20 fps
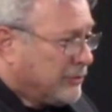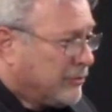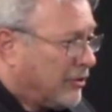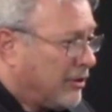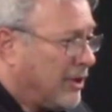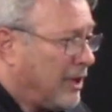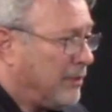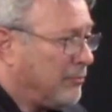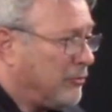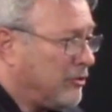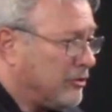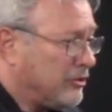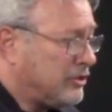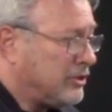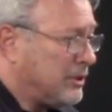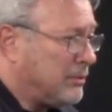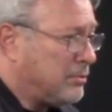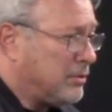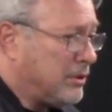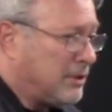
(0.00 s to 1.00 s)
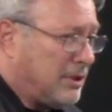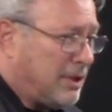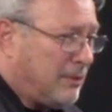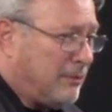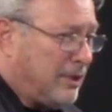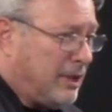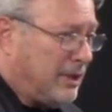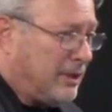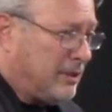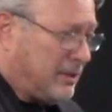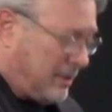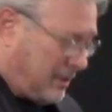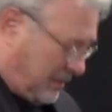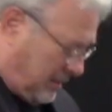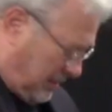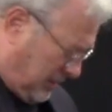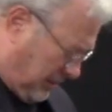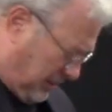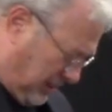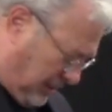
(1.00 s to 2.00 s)
were a lot more simple. I mean,
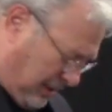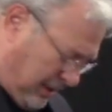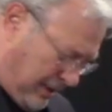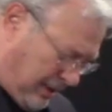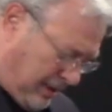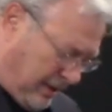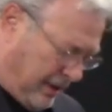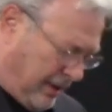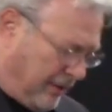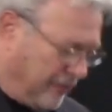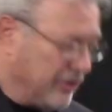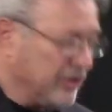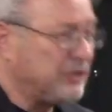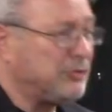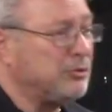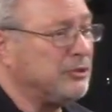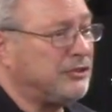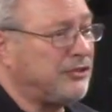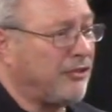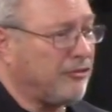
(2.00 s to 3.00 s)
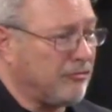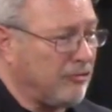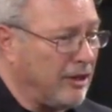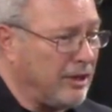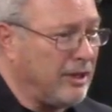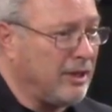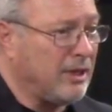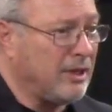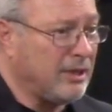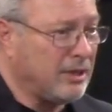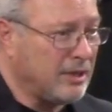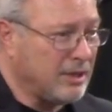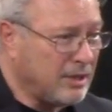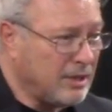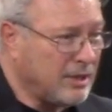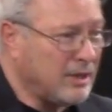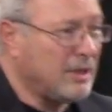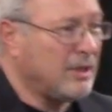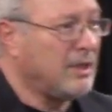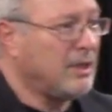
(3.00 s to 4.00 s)
this was thread.
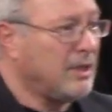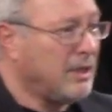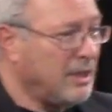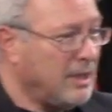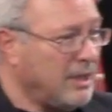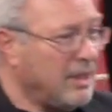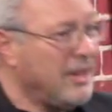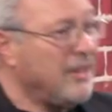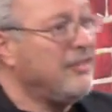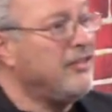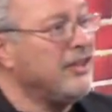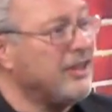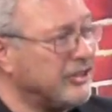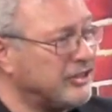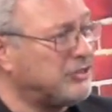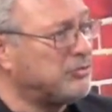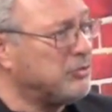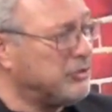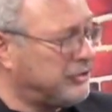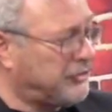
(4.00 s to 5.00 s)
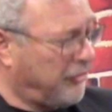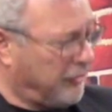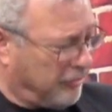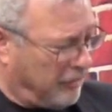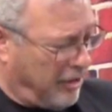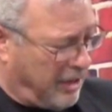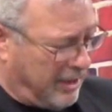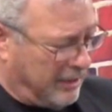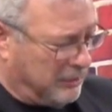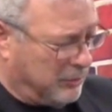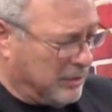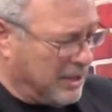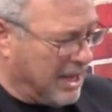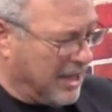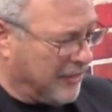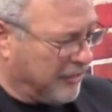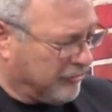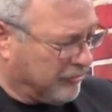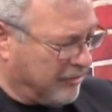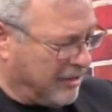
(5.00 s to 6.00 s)
This was thread. We
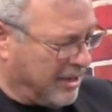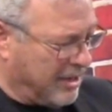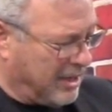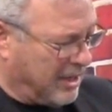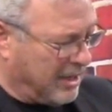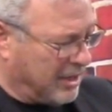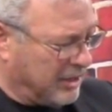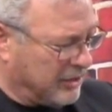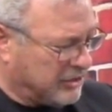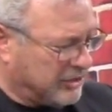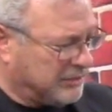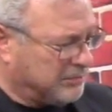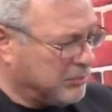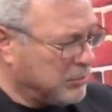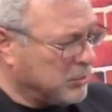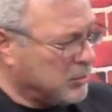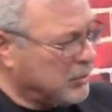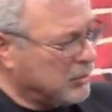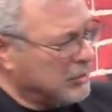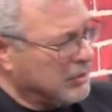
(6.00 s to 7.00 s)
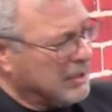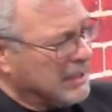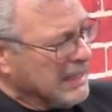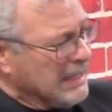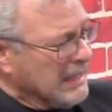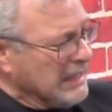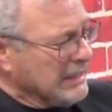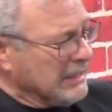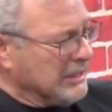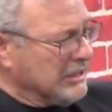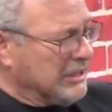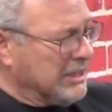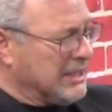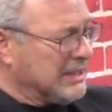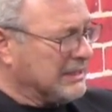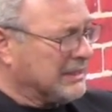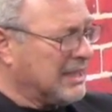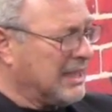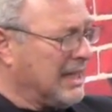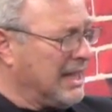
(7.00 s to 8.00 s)
had thread on a spool
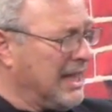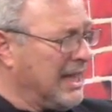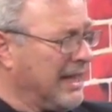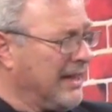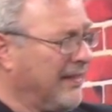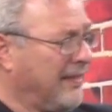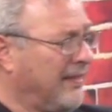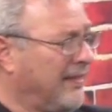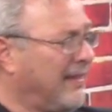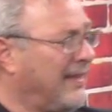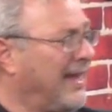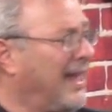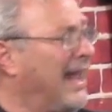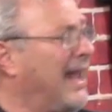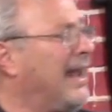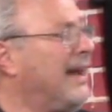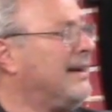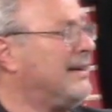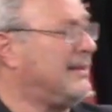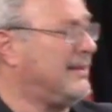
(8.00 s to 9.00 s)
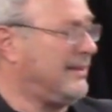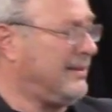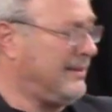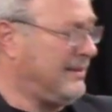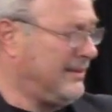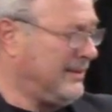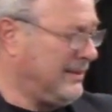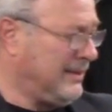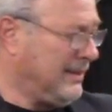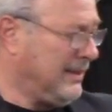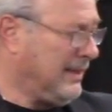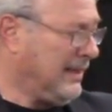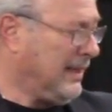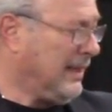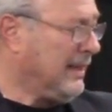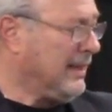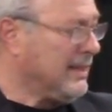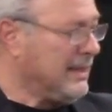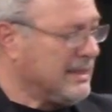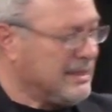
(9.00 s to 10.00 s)
just like that.
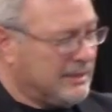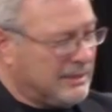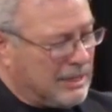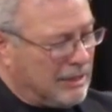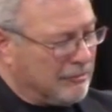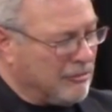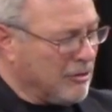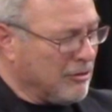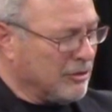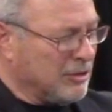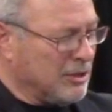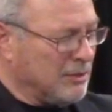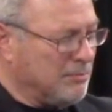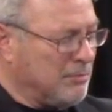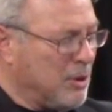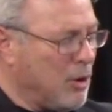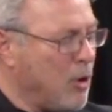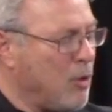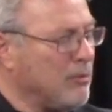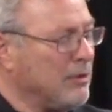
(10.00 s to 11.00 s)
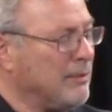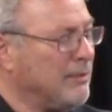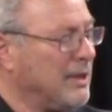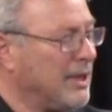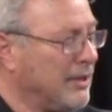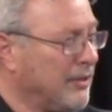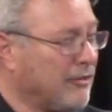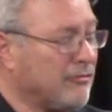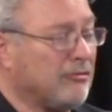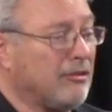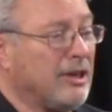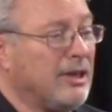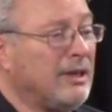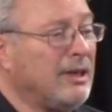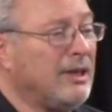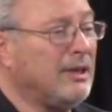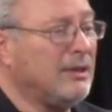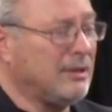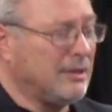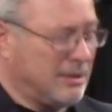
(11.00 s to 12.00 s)
So I wrote a little poem about thread.
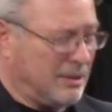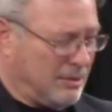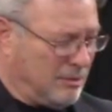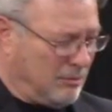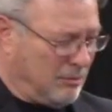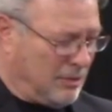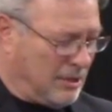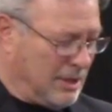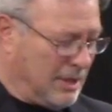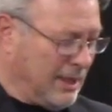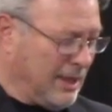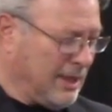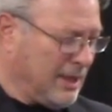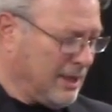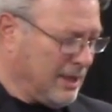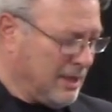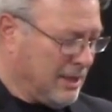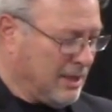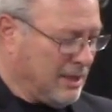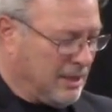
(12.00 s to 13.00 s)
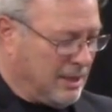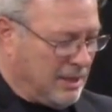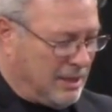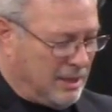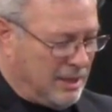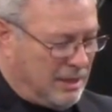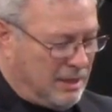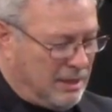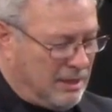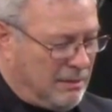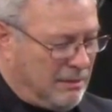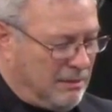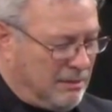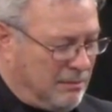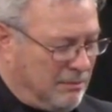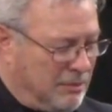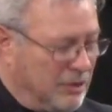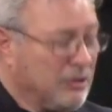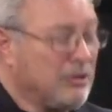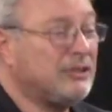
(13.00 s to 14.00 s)
Why?
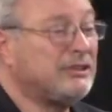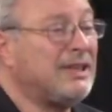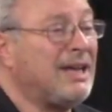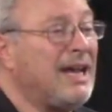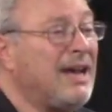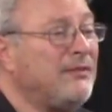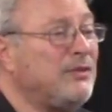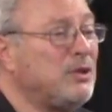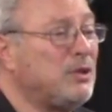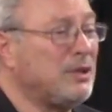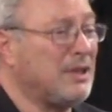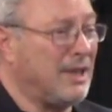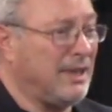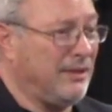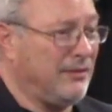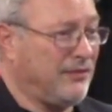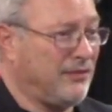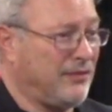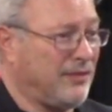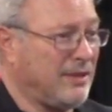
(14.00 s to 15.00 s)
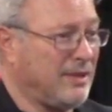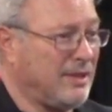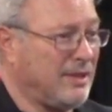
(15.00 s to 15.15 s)
Because I have no life.